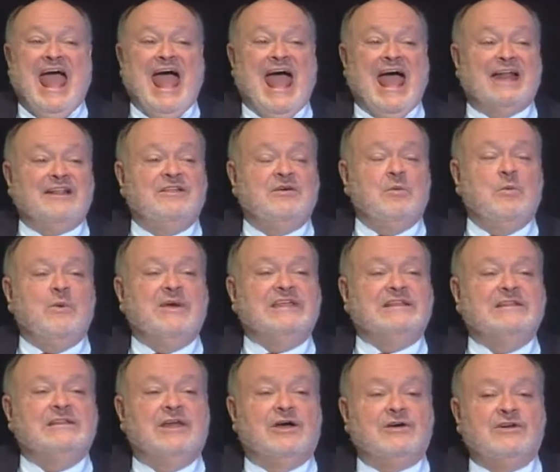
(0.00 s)
And we
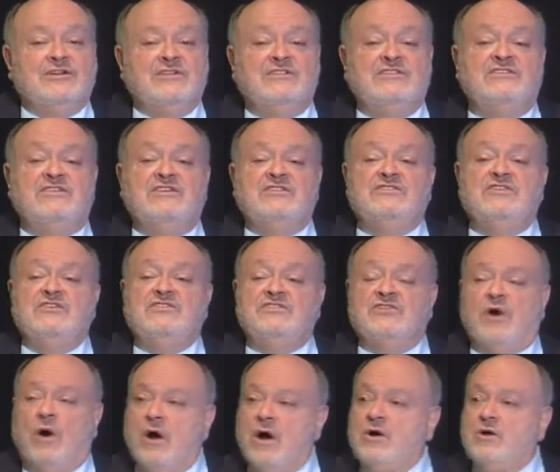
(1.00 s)
learned to
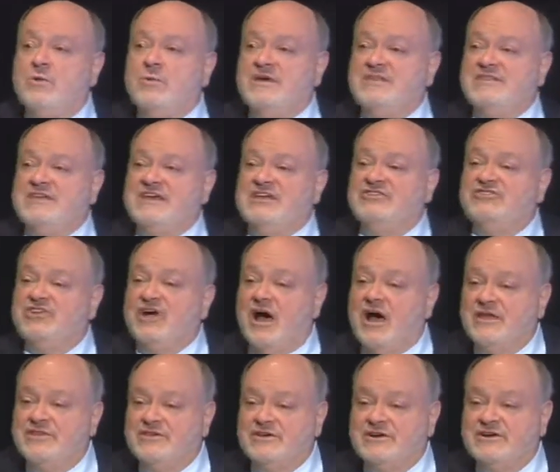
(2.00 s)
talk with each
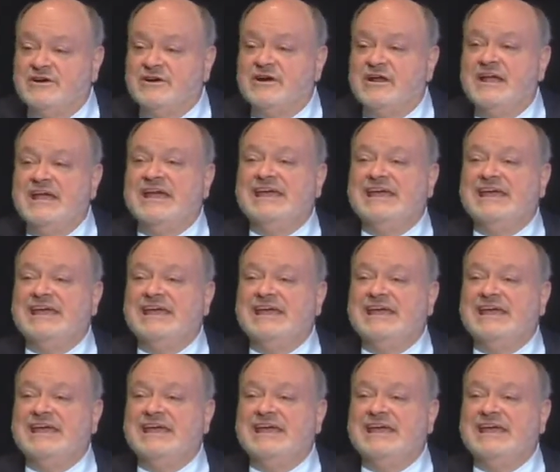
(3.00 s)
other